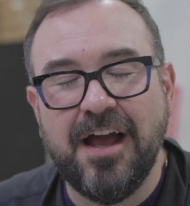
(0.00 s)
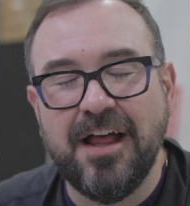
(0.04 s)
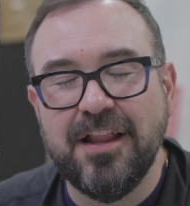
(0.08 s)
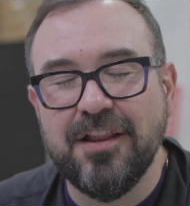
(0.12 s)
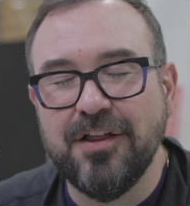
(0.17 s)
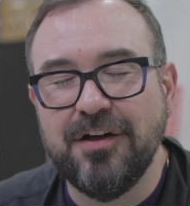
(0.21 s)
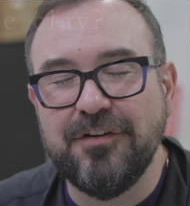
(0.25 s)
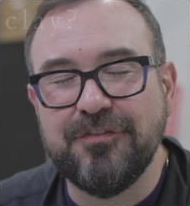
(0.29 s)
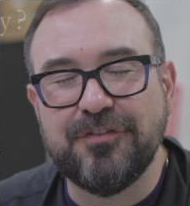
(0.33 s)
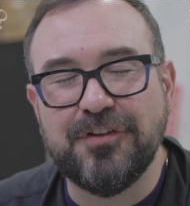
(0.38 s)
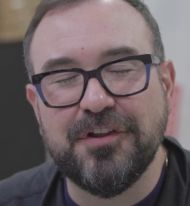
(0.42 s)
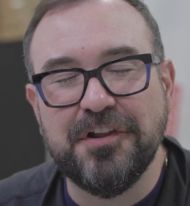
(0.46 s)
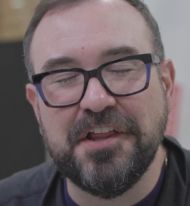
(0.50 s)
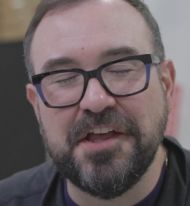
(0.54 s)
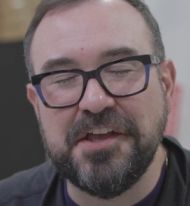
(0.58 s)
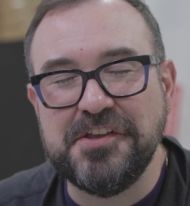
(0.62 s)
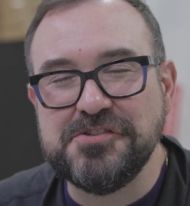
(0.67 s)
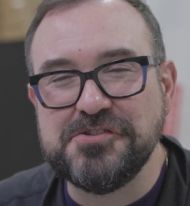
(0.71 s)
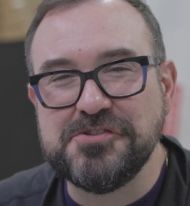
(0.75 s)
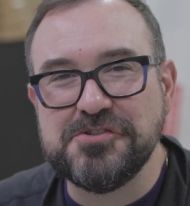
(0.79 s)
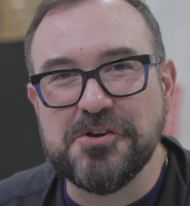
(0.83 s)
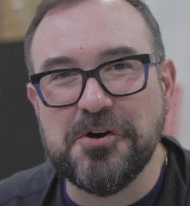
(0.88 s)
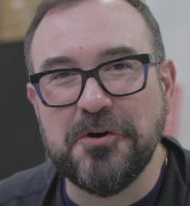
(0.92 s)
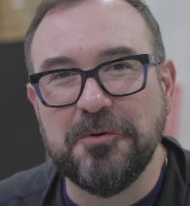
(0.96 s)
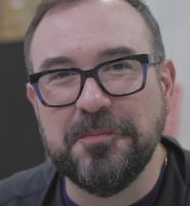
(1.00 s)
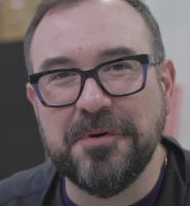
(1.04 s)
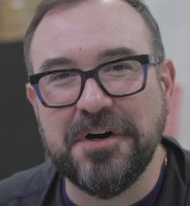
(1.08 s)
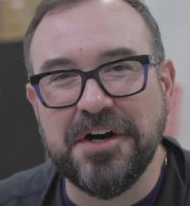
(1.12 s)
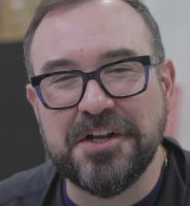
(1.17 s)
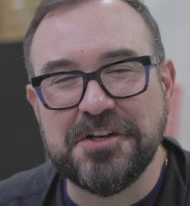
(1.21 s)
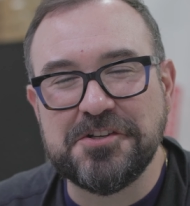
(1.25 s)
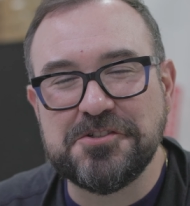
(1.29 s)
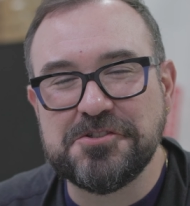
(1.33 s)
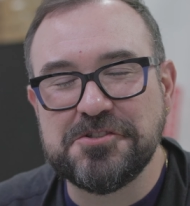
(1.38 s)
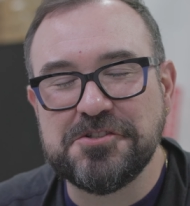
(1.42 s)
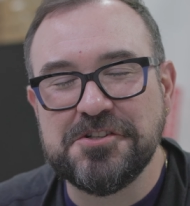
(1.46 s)
I love clay so
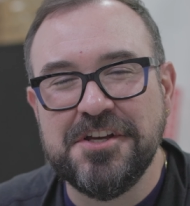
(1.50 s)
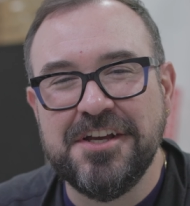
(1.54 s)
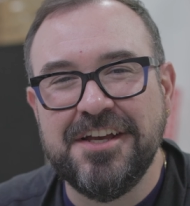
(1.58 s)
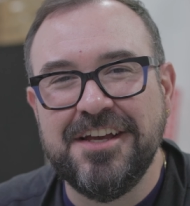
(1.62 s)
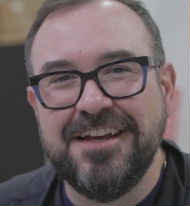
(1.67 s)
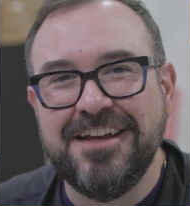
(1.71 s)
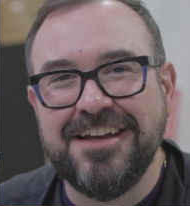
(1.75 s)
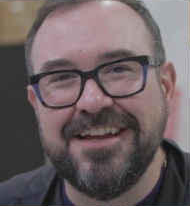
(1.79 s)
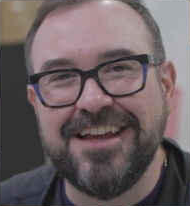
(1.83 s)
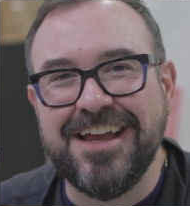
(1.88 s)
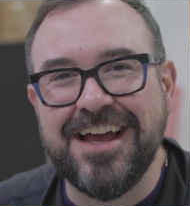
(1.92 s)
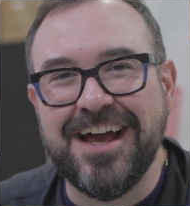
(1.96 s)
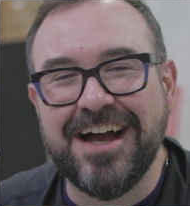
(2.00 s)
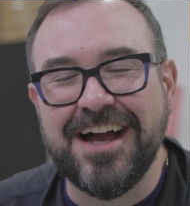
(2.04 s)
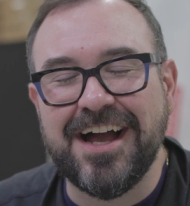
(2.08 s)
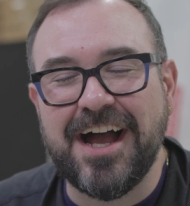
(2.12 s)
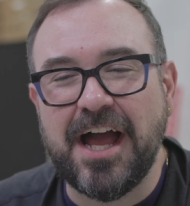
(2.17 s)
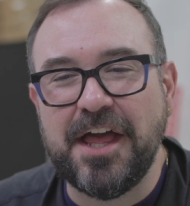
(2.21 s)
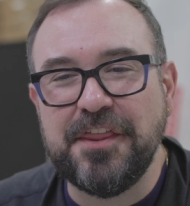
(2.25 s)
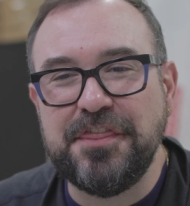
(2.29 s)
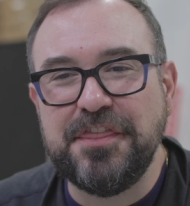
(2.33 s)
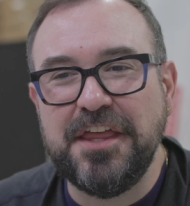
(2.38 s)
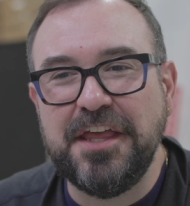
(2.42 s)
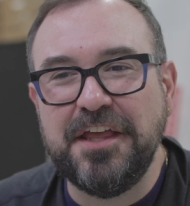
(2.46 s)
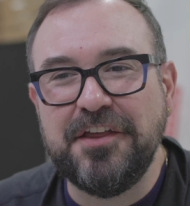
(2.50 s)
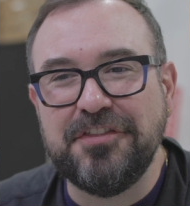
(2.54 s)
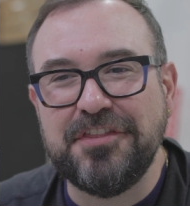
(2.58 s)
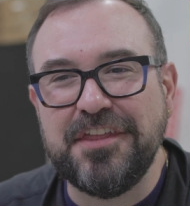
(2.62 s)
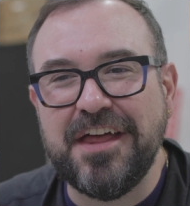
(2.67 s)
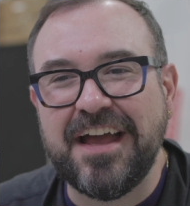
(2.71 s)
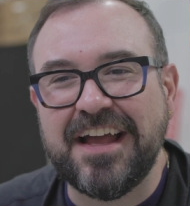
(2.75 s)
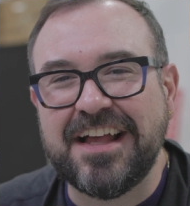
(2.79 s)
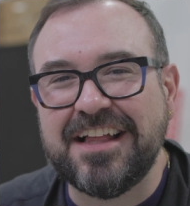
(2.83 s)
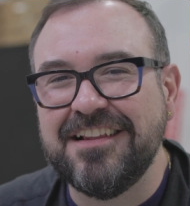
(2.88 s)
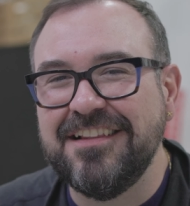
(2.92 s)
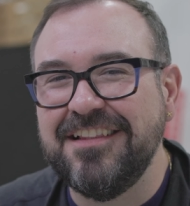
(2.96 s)
much. Yeah, I think
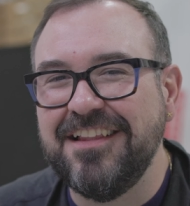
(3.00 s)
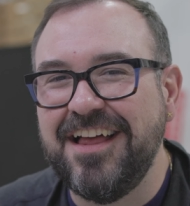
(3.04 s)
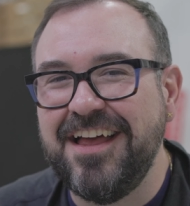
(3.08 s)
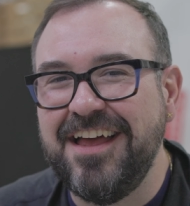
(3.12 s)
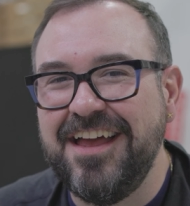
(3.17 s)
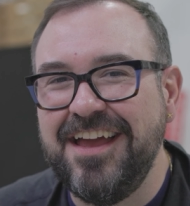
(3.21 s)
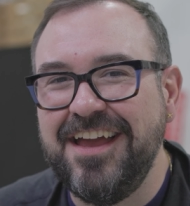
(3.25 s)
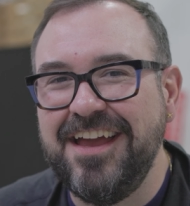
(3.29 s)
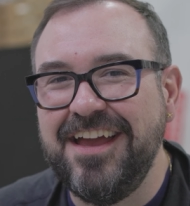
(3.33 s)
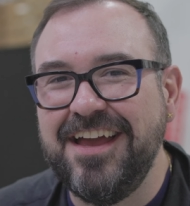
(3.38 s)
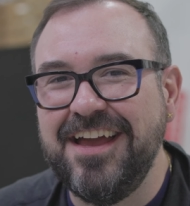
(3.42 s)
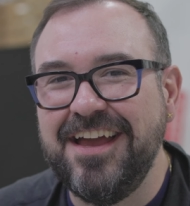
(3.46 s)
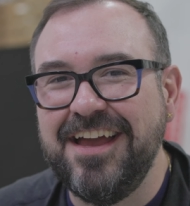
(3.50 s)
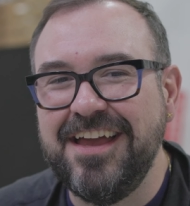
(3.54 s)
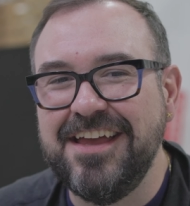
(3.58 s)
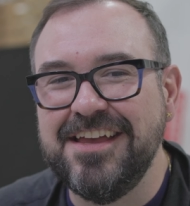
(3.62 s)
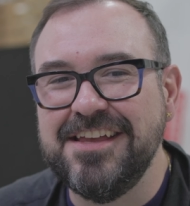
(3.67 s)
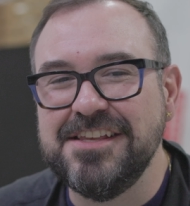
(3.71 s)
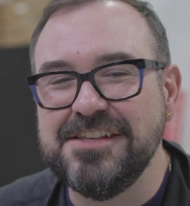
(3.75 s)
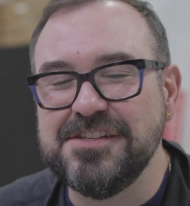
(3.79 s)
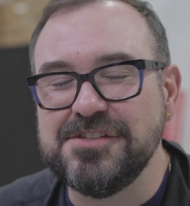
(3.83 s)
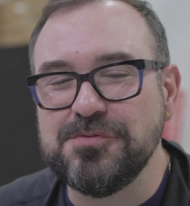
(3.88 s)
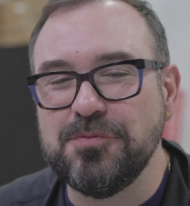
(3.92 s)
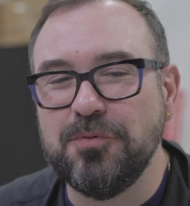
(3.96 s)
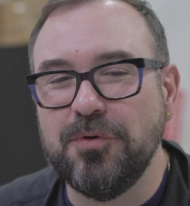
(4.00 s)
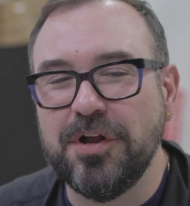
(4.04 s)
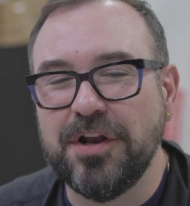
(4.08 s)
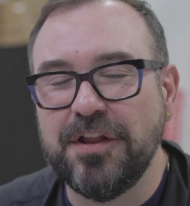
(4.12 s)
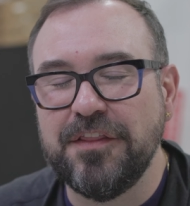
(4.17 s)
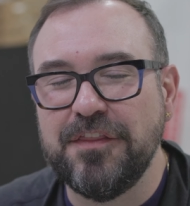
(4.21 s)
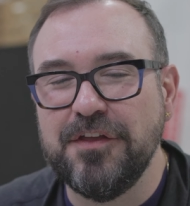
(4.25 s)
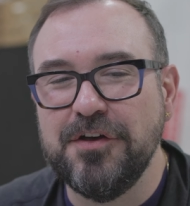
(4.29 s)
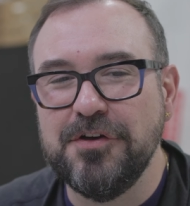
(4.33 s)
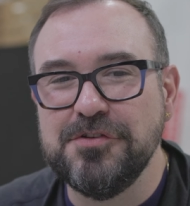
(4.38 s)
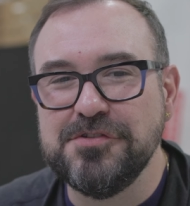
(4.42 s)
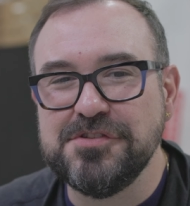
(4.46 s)
that clay is one
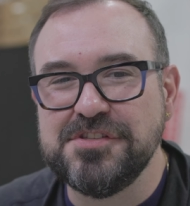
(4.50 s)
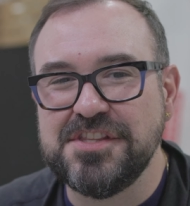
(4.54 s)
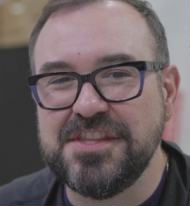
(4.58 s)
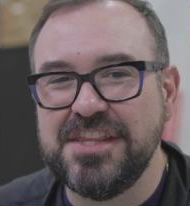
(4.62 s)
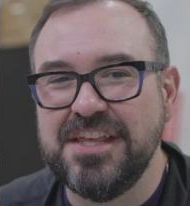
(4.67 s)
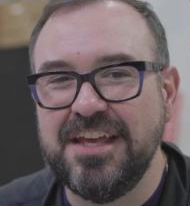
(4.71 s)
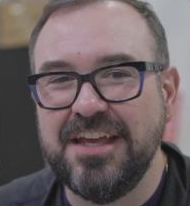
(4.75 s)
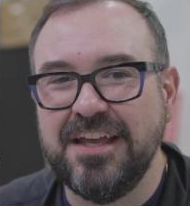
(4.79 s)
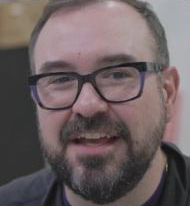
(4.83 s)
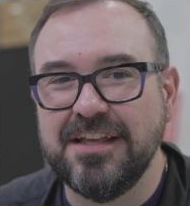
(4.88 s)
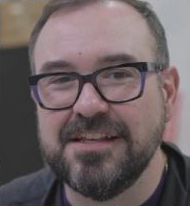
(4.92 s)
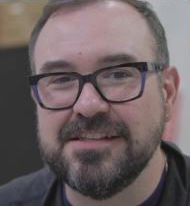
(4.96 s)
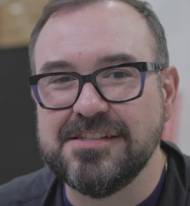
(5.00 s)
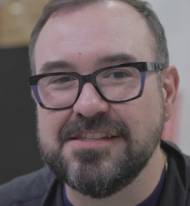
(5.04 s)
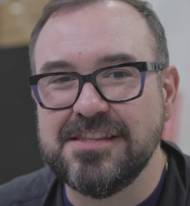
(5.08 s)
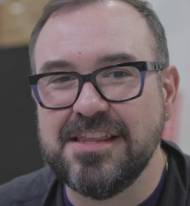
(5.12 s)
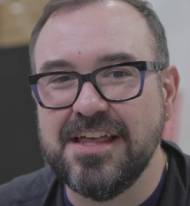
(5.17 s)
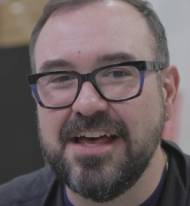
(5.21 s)
of those things